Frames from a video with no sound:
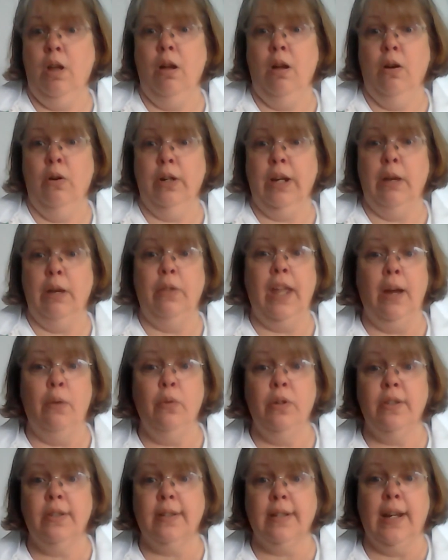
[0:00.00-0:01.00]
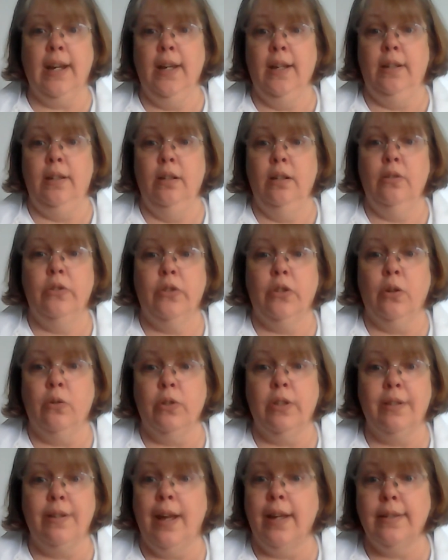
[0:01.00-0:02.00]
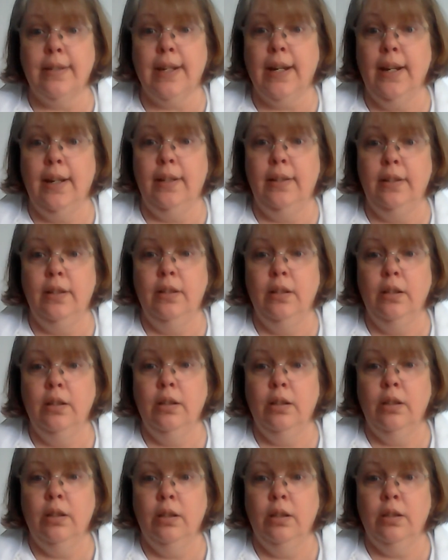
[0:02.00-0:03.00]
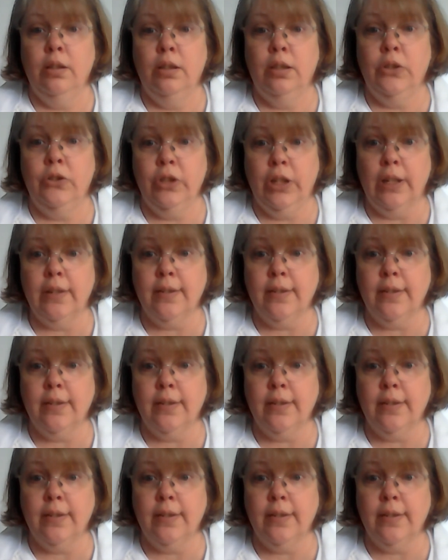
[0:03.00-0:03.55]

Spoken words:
Okay, that was 10. So it's not 10. Did you guess